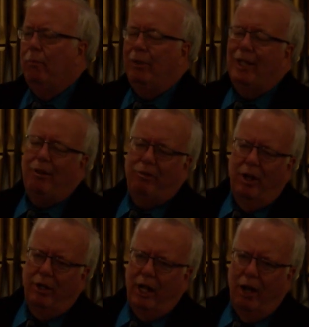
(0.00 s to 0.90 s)
But that's
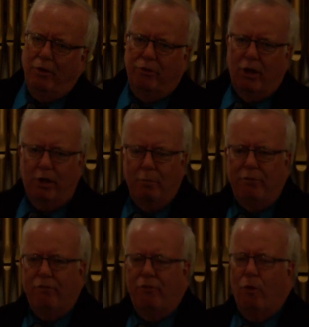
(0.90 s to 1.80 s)
done now. You're stuck with me
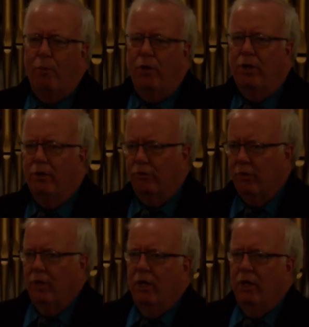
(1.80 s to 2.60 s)
for 4 more years.